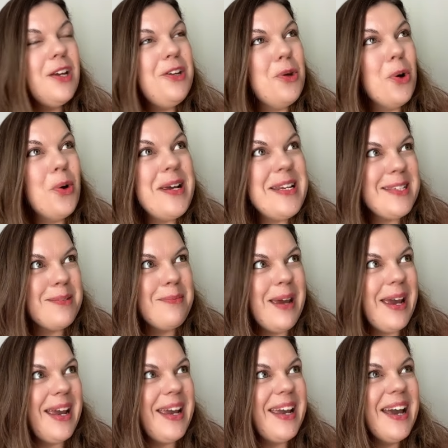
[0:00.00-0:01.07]
annoys
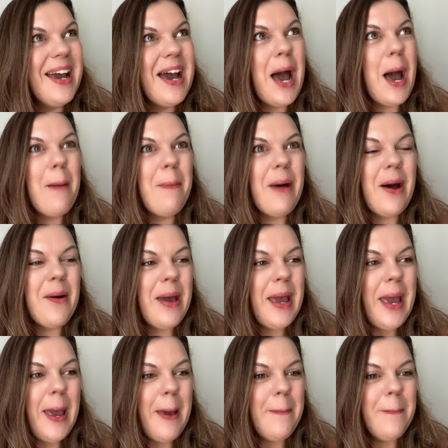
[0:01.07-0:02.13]
me about
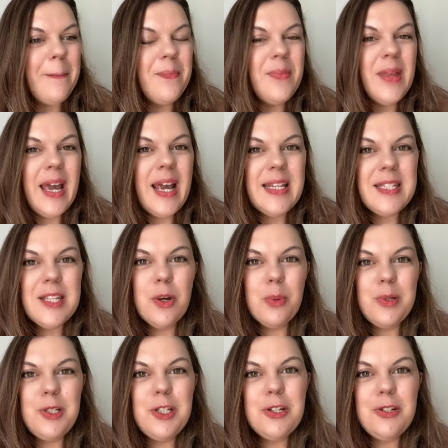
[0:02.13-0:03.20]
him is an
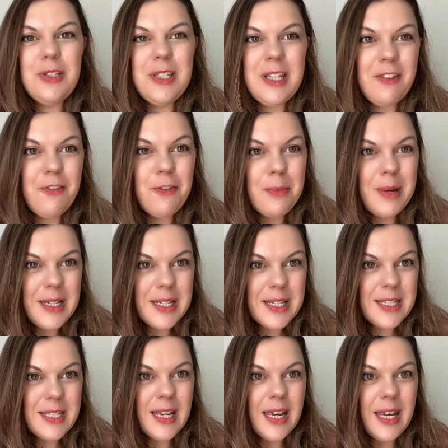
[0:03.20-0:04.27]
opportunity for me to
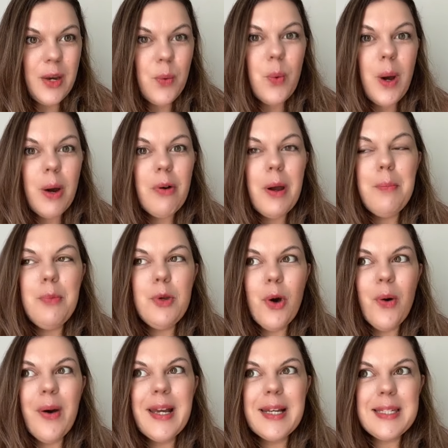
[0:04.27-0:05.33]
see where I'm
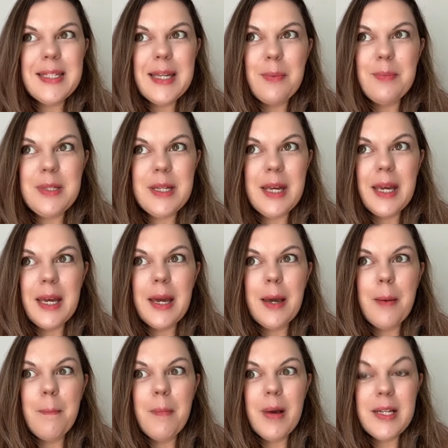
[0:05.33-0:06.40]
not accepting
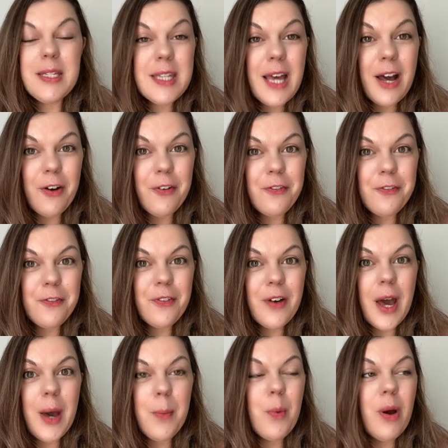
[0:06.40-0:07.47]
myself
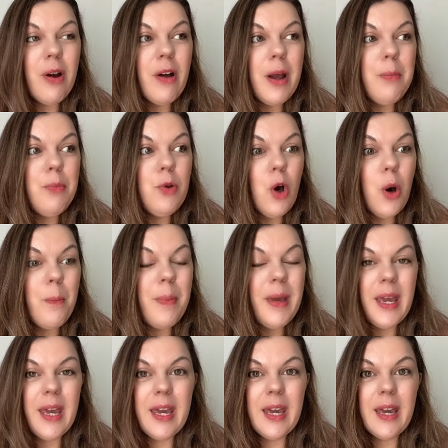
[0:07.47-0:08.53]
and where I'm not
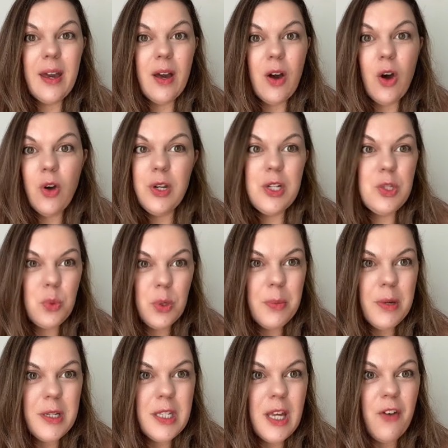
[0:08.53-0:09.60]
being honest with
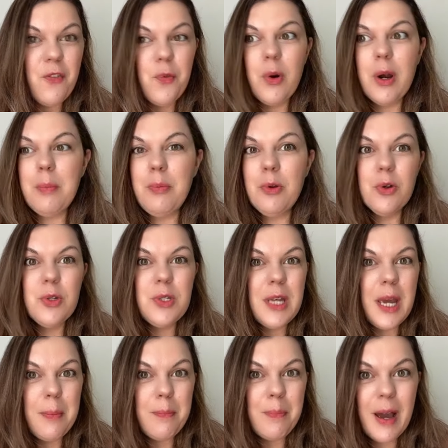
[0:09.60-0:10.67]
myself, where I'm not
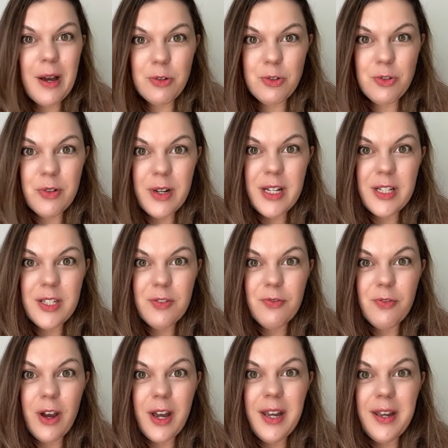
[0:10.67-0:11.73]
setting boundaries,
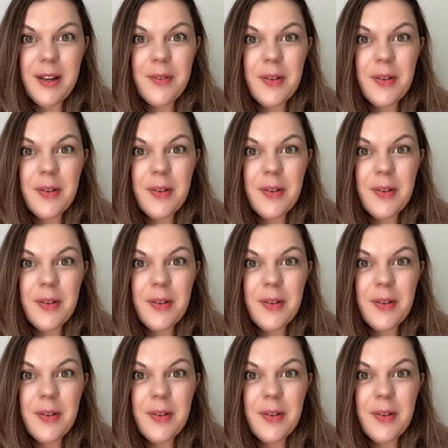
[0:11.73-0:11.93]
right?